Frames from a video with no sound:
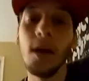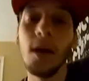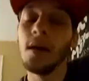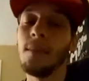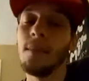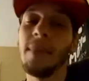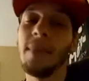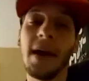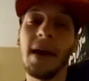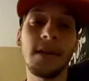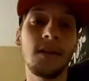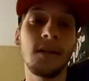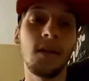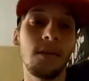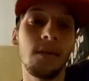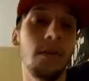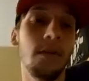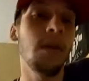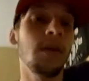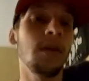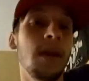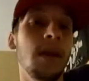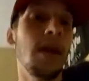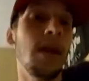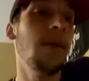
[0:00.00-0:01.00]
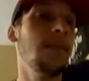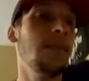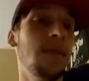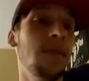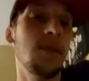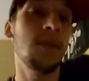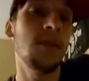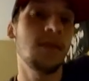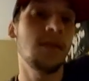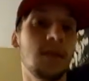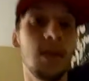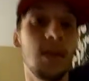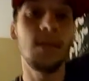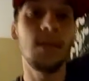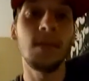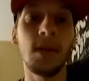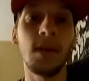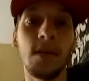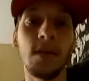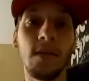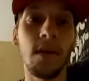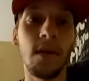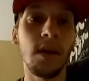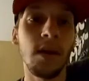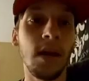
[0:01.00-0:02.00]
back to the run game. It's just gonna
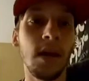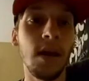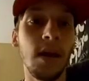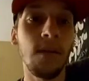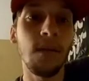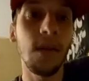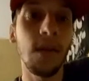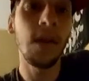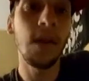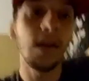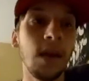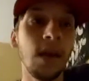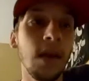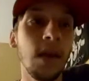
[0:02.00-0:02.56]
be run heavy.